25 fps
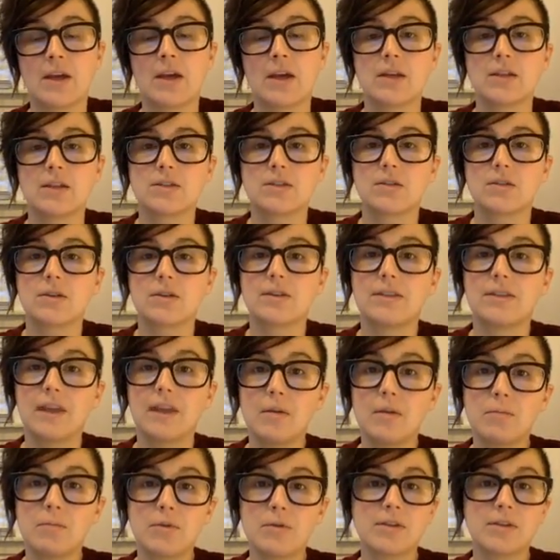So
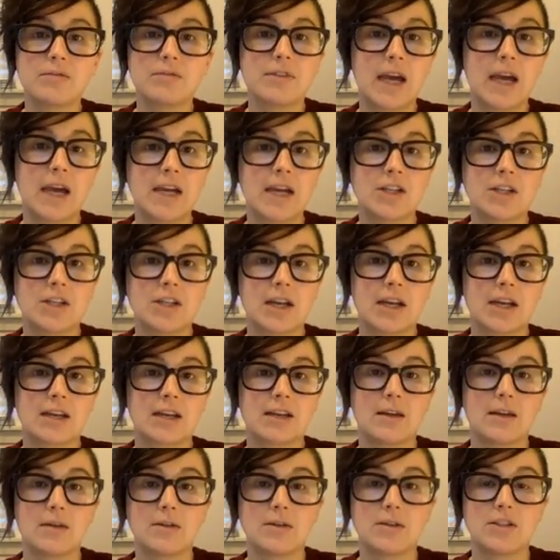examples of
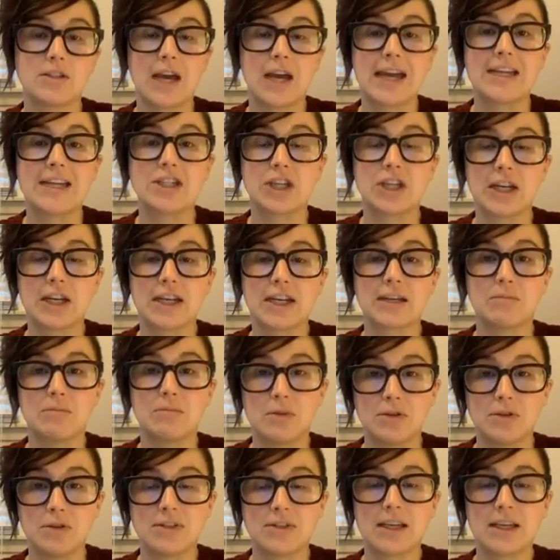diegetic
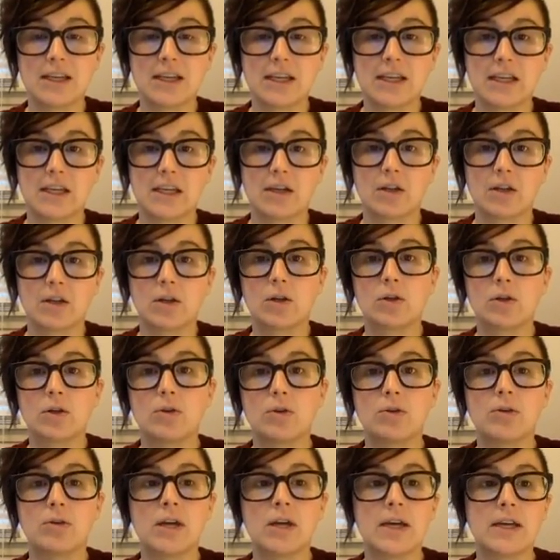music
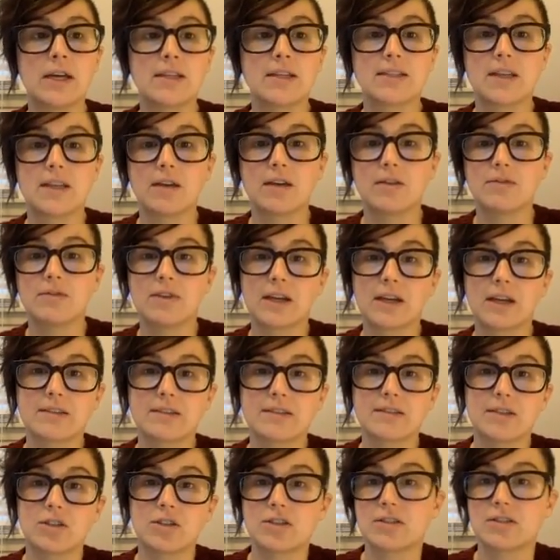include sound effects
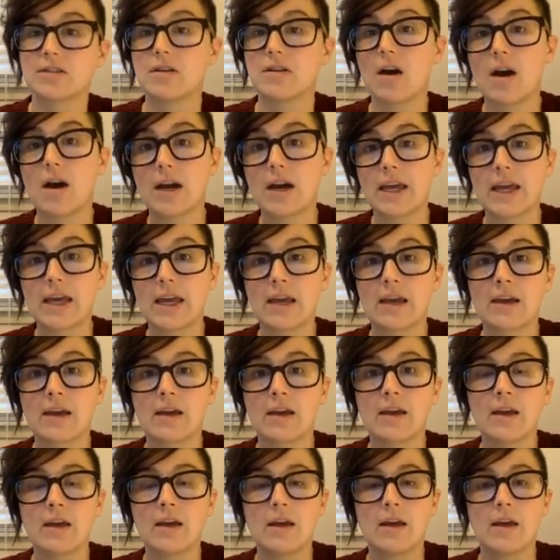such as
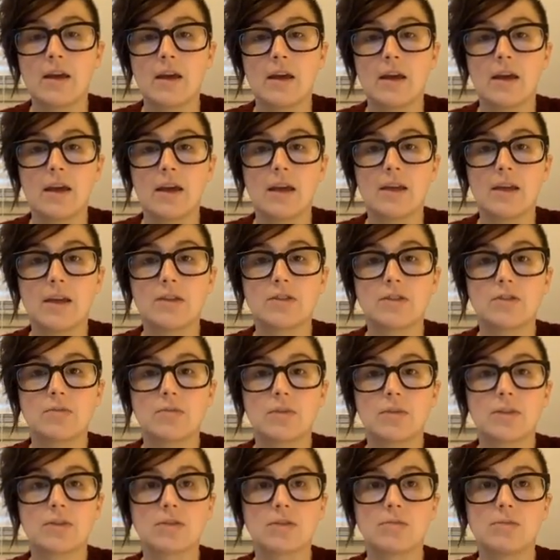knocking,
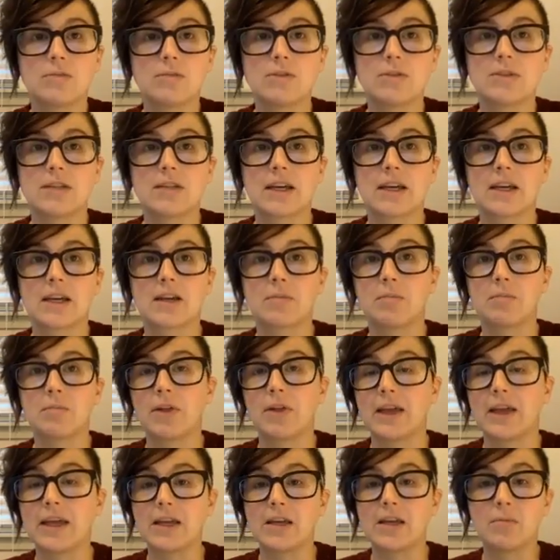instrumental music
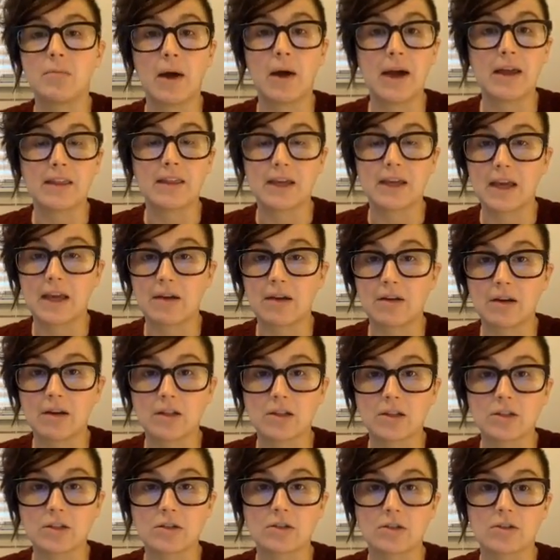played by the
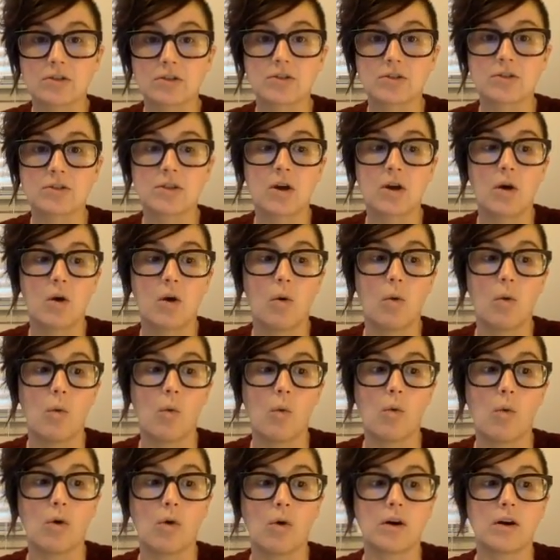characters,
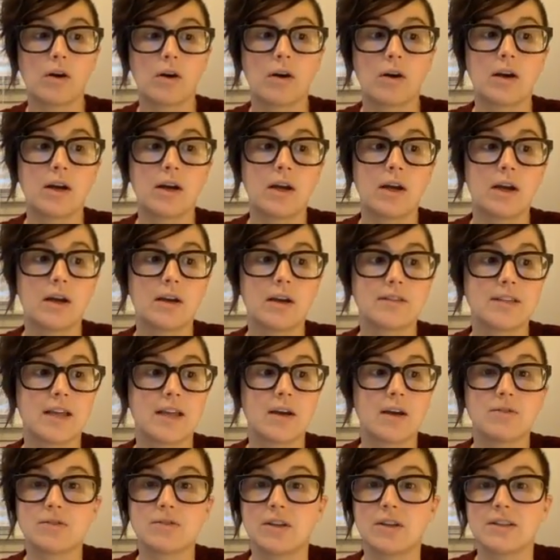or
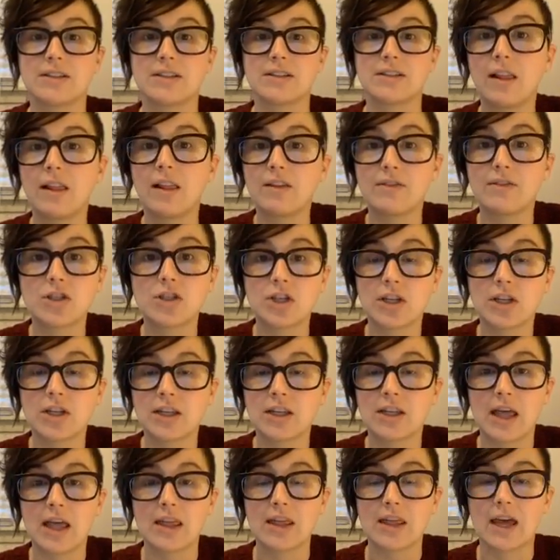sounds on
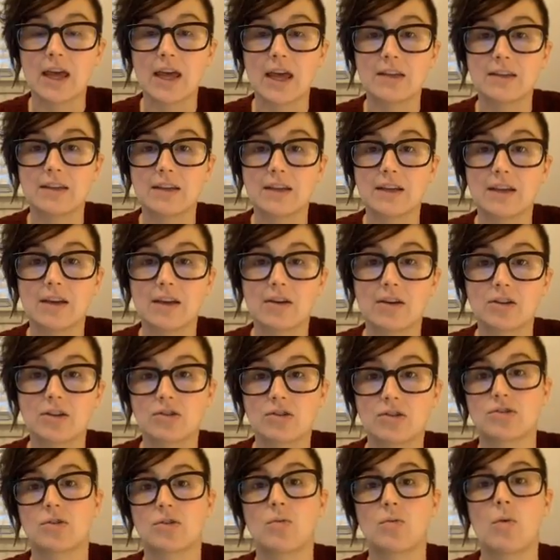television that the
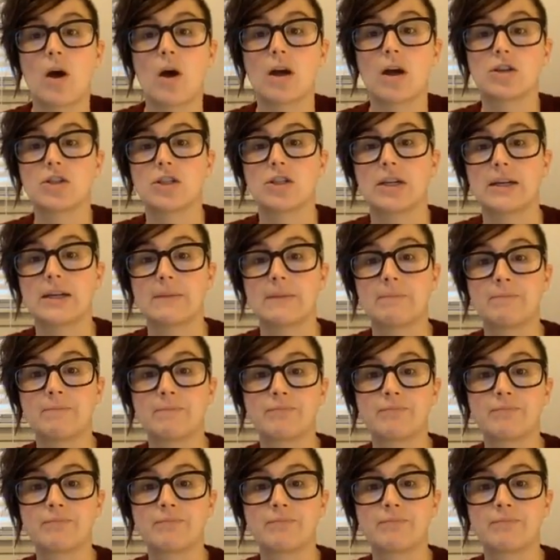characters are watching.